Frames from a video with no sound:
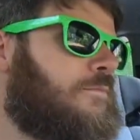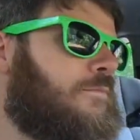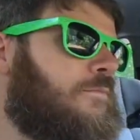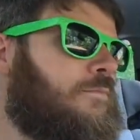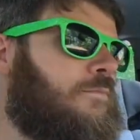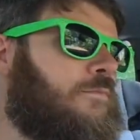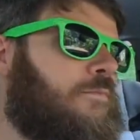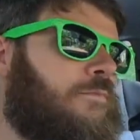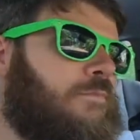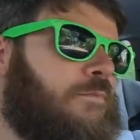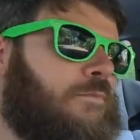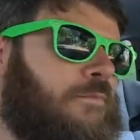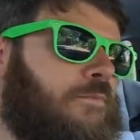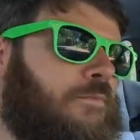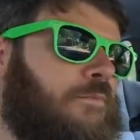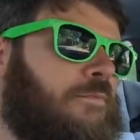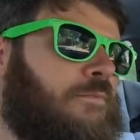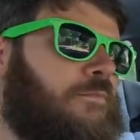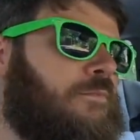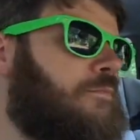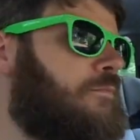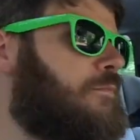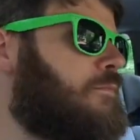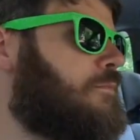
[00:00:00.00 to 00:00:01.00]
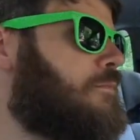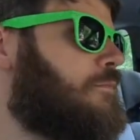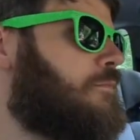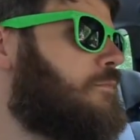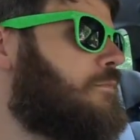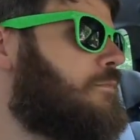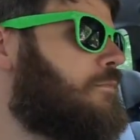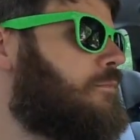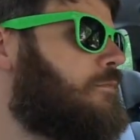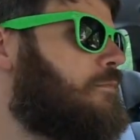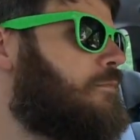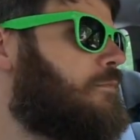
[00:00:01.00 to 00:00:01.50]

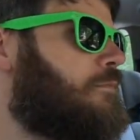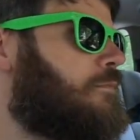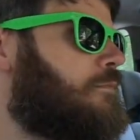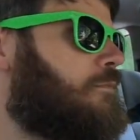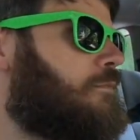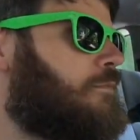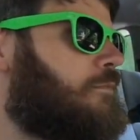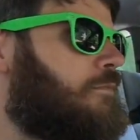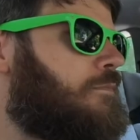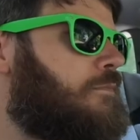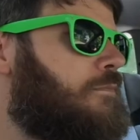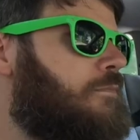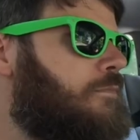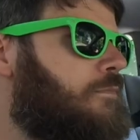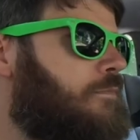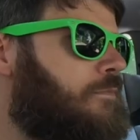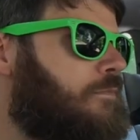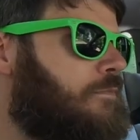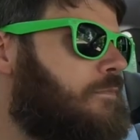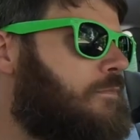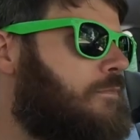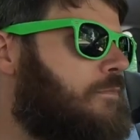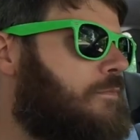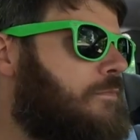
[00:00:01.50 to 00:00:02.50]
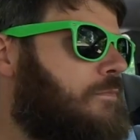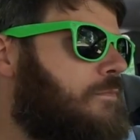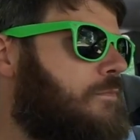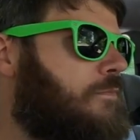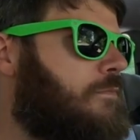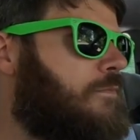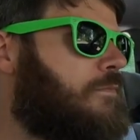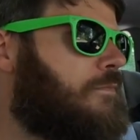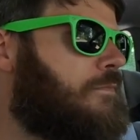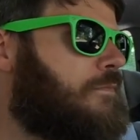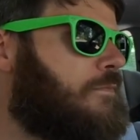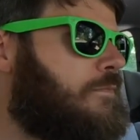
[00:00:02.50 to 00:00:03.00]

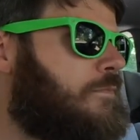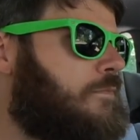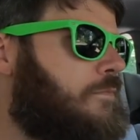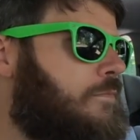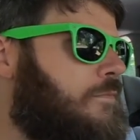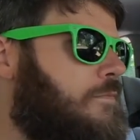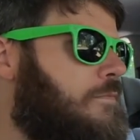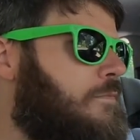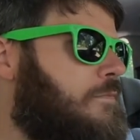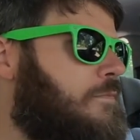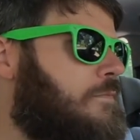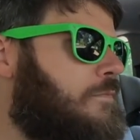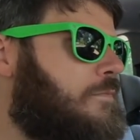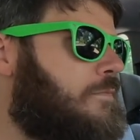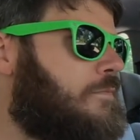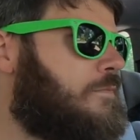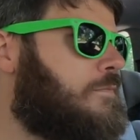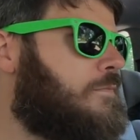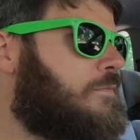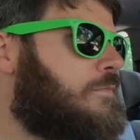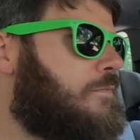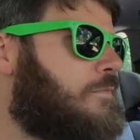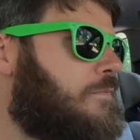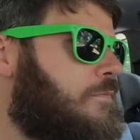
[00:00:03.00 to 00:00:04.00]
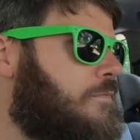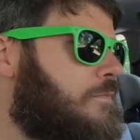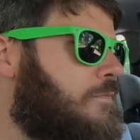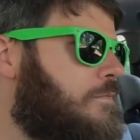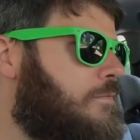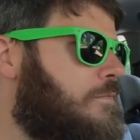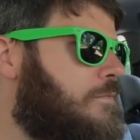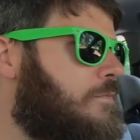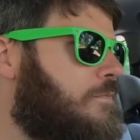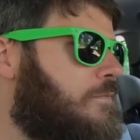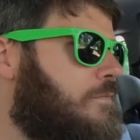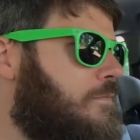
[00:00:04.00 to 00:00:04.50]

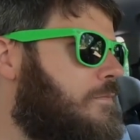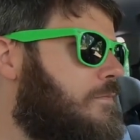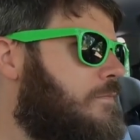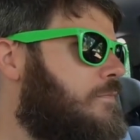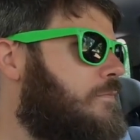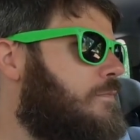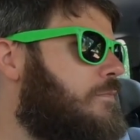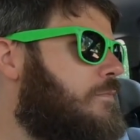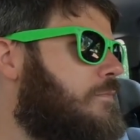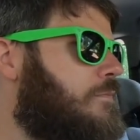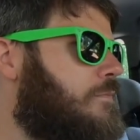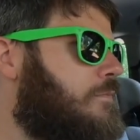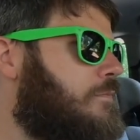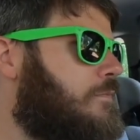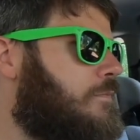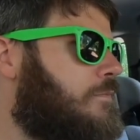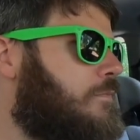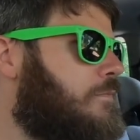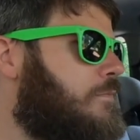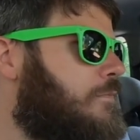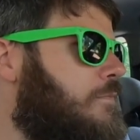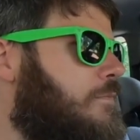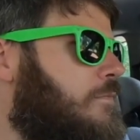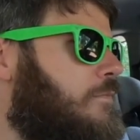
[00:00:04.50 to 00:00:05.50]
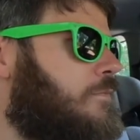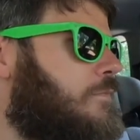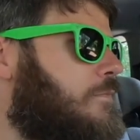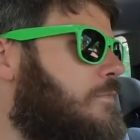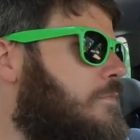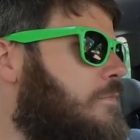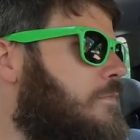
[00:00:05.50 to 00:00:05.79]
No words are spoken by the person on screen.